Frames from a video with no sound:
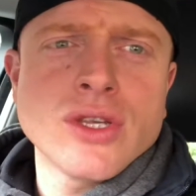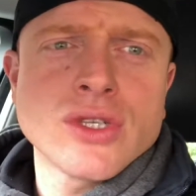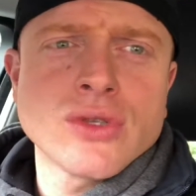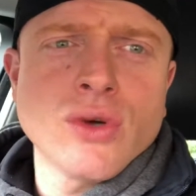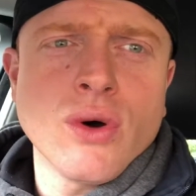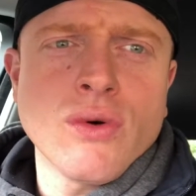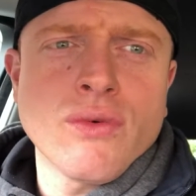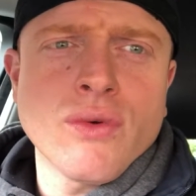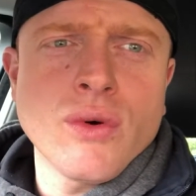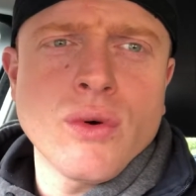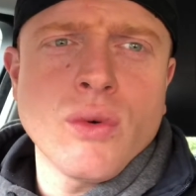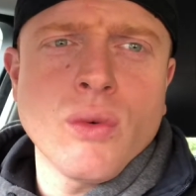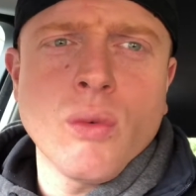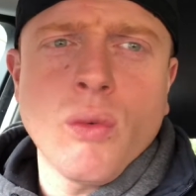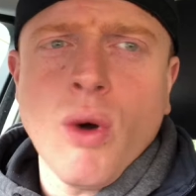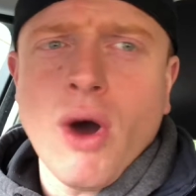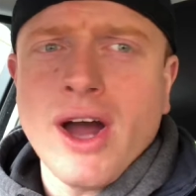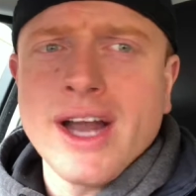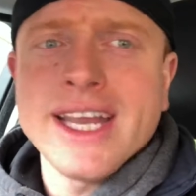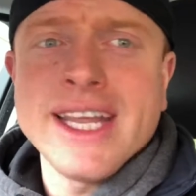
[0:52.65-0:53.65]
sort of
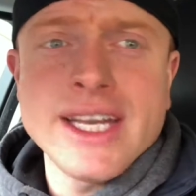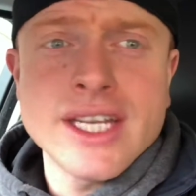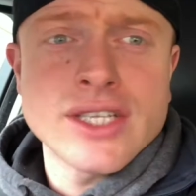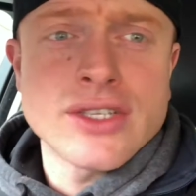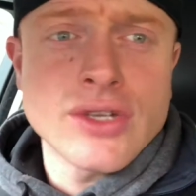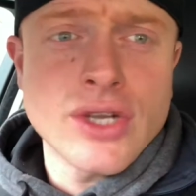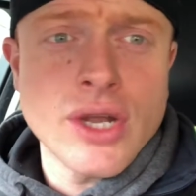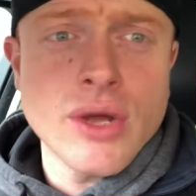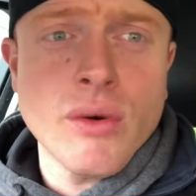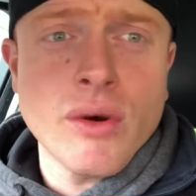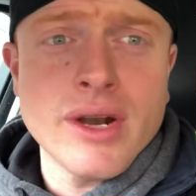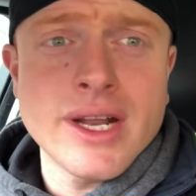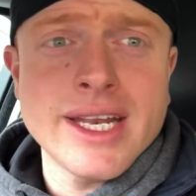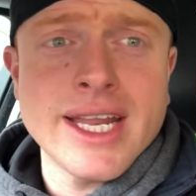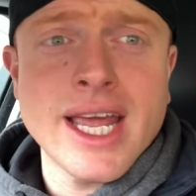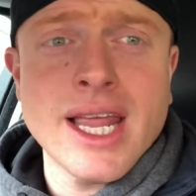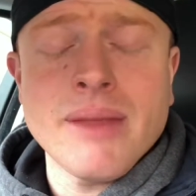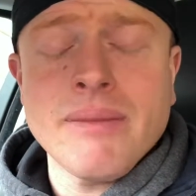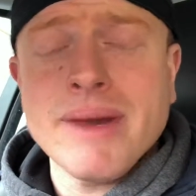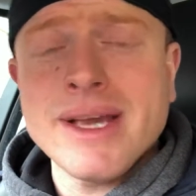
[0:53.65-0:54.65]
what i needed to do on a
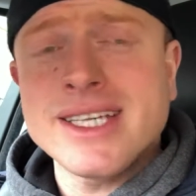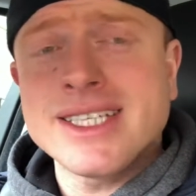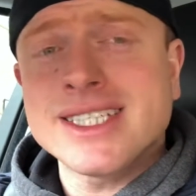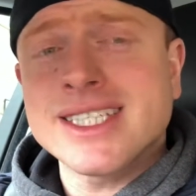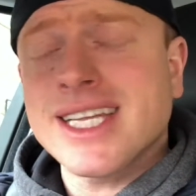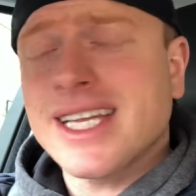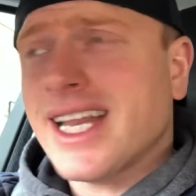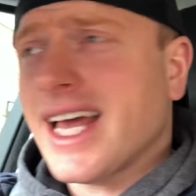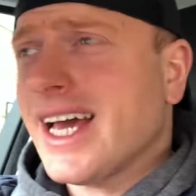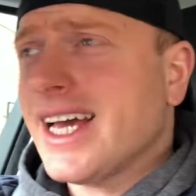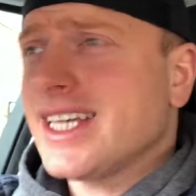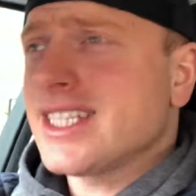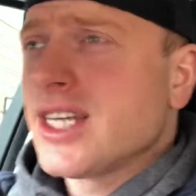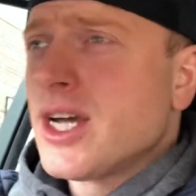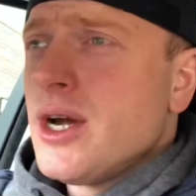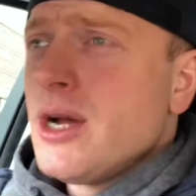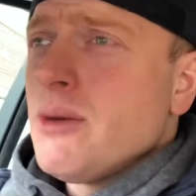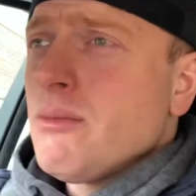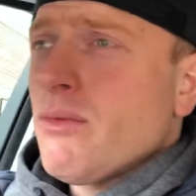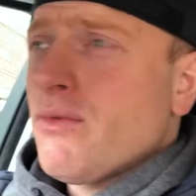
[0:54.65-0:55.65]
daily basis and that is
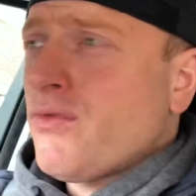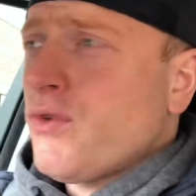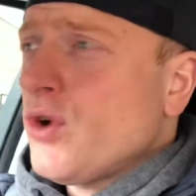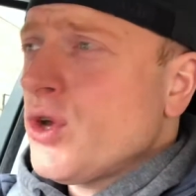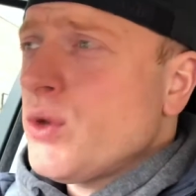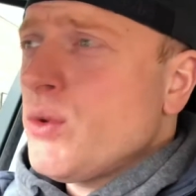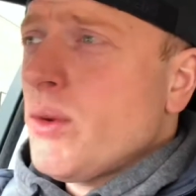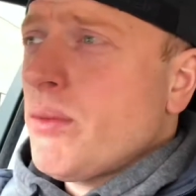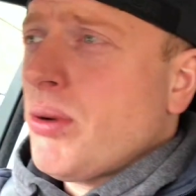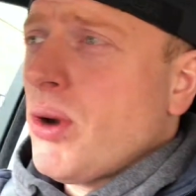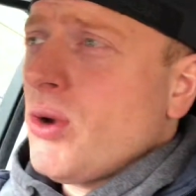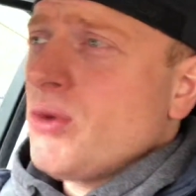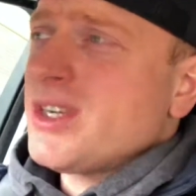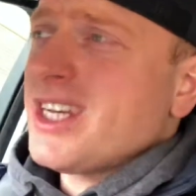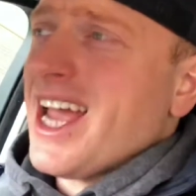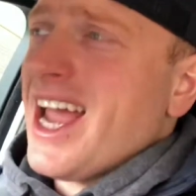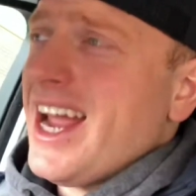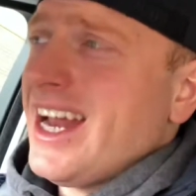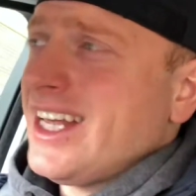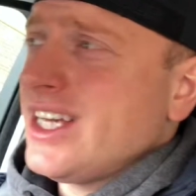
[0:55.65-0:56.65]
before you
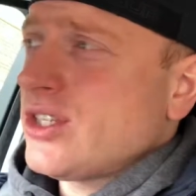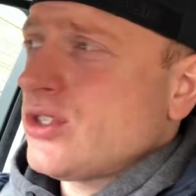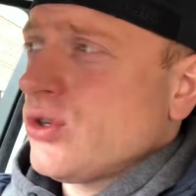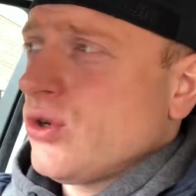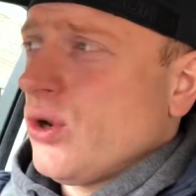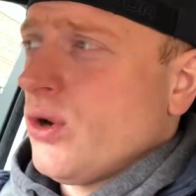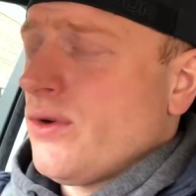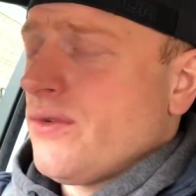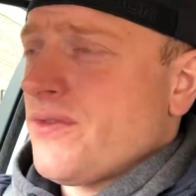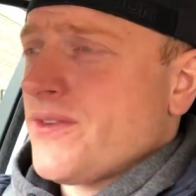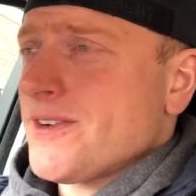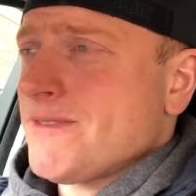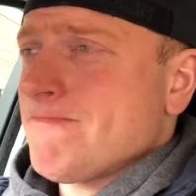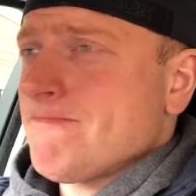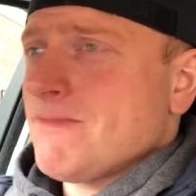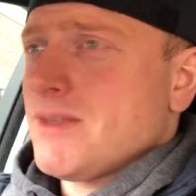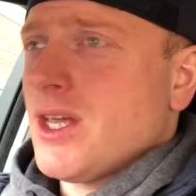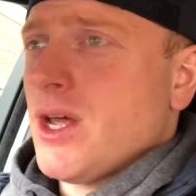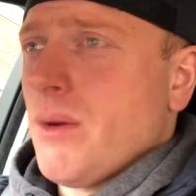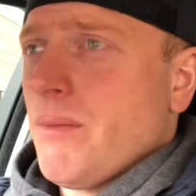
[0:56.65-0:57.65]
approach any sort of
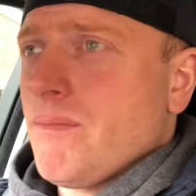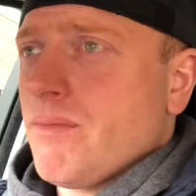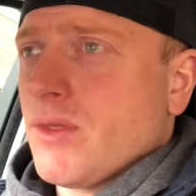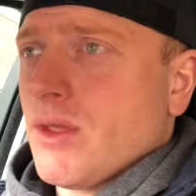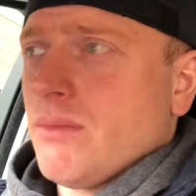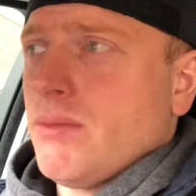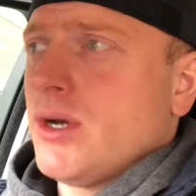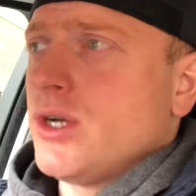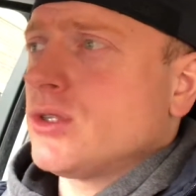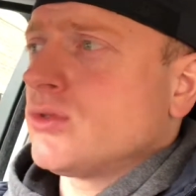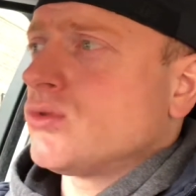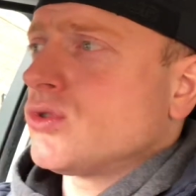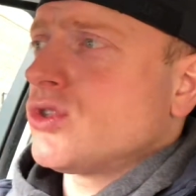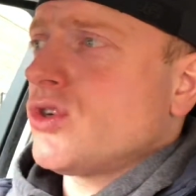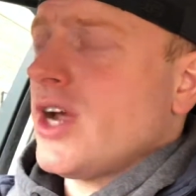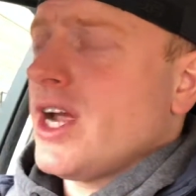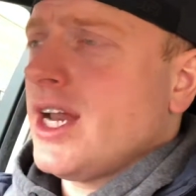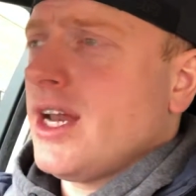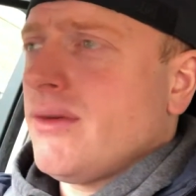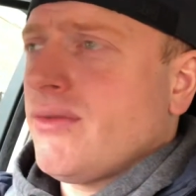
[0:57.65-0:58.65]
you know personal
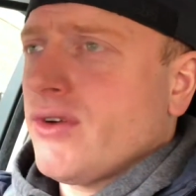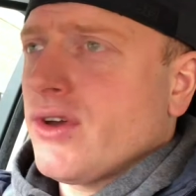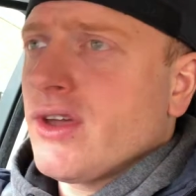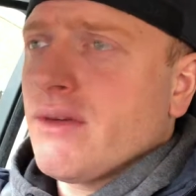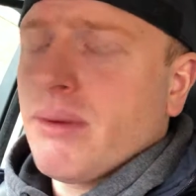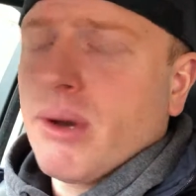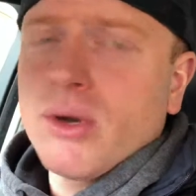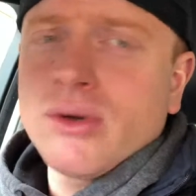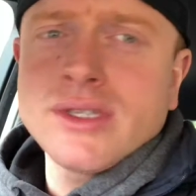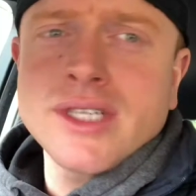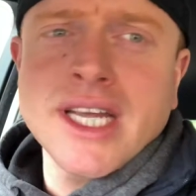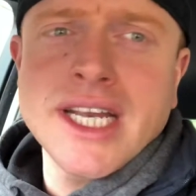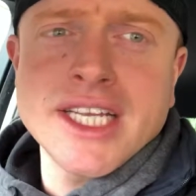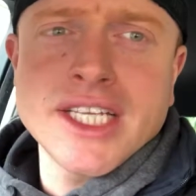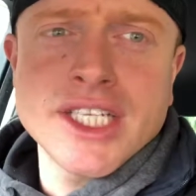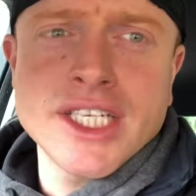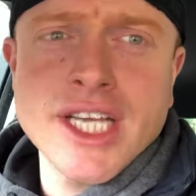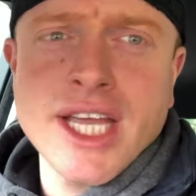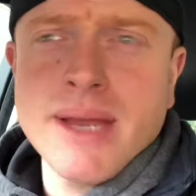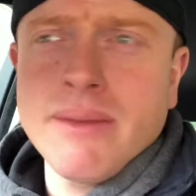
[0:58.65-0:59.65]
trainer before you post any
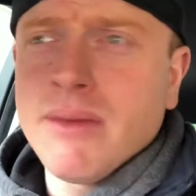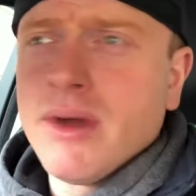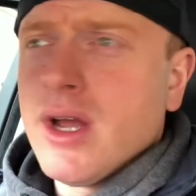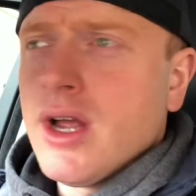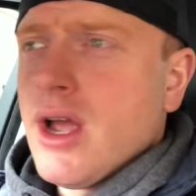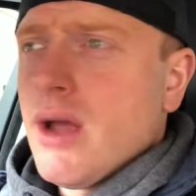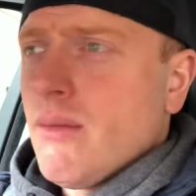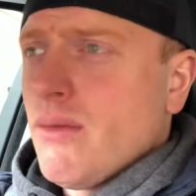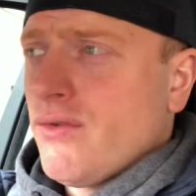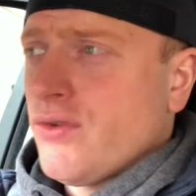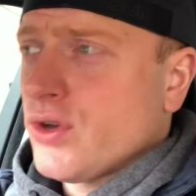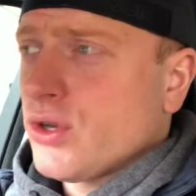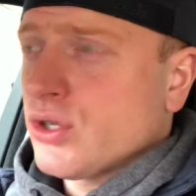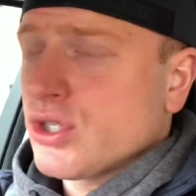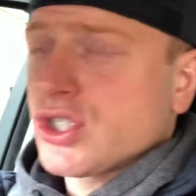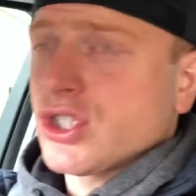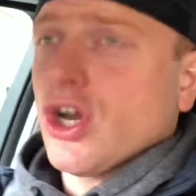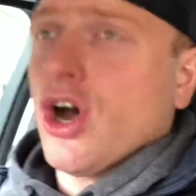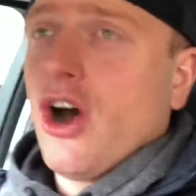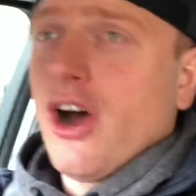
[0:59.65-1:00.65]
gym before you
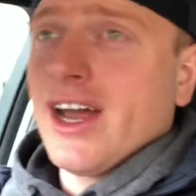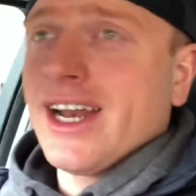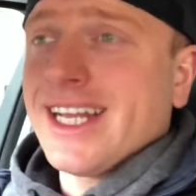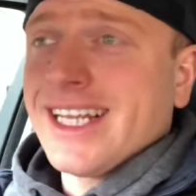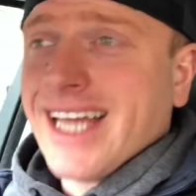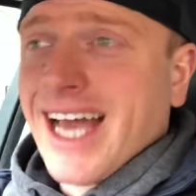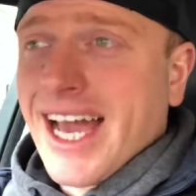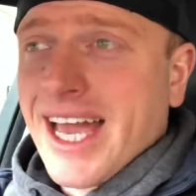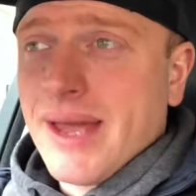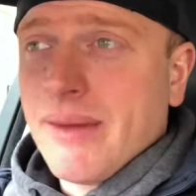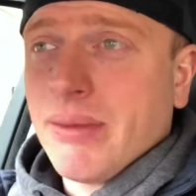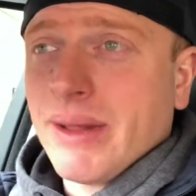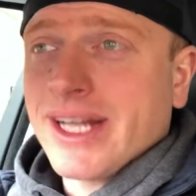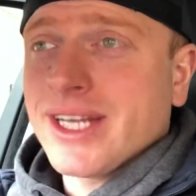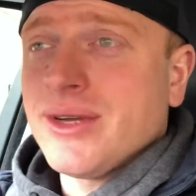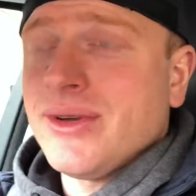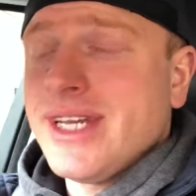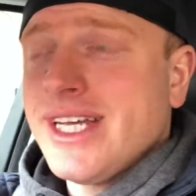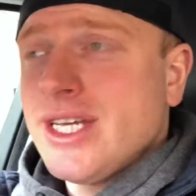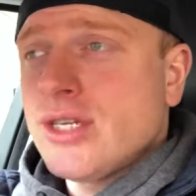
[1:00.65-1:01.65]
start any diet
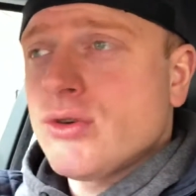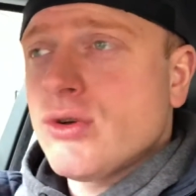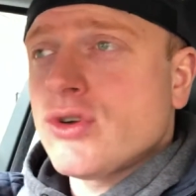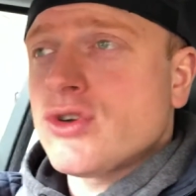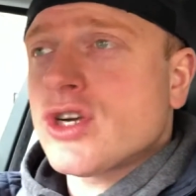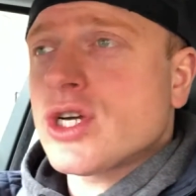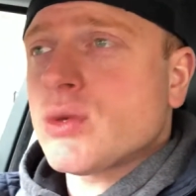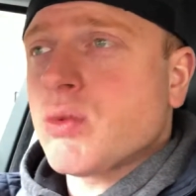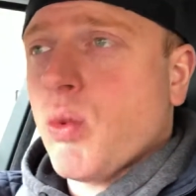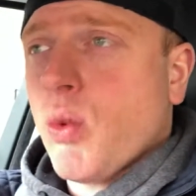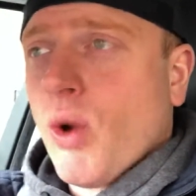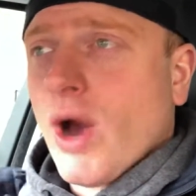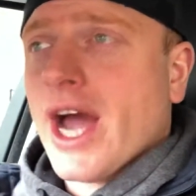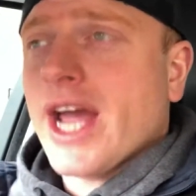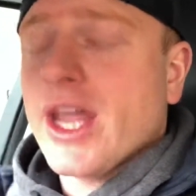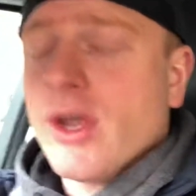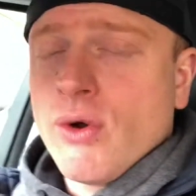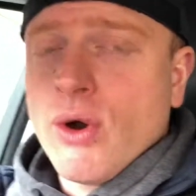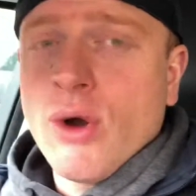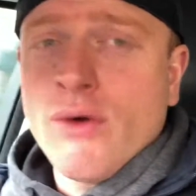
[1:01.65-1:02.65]
plan you need to address
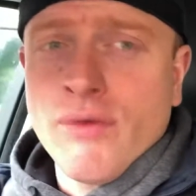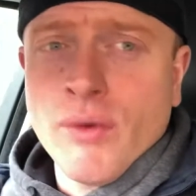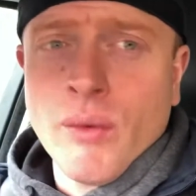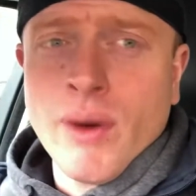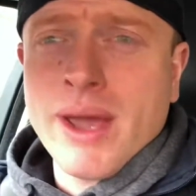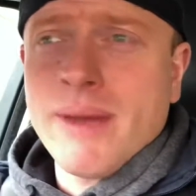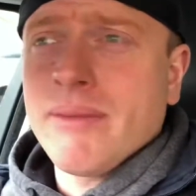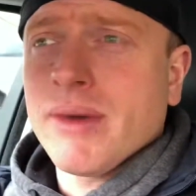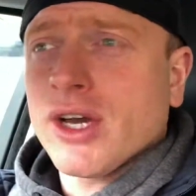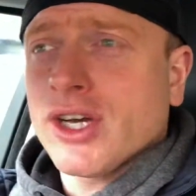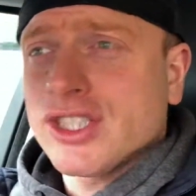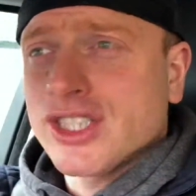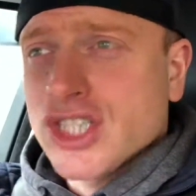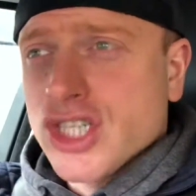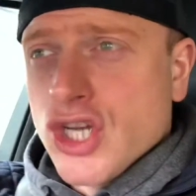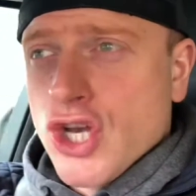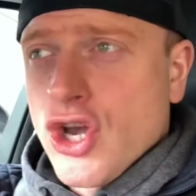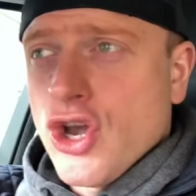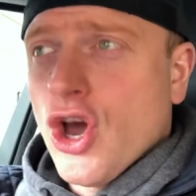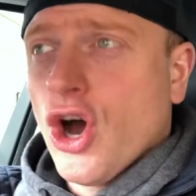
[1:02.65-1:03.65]
why you're overweight because
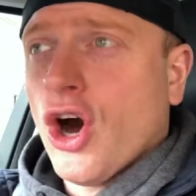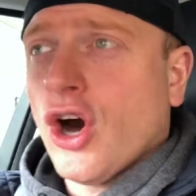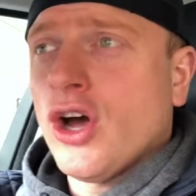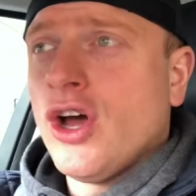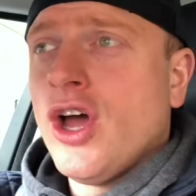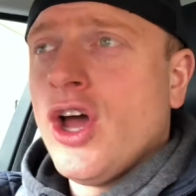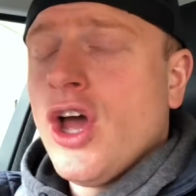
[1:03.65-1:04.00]
it's not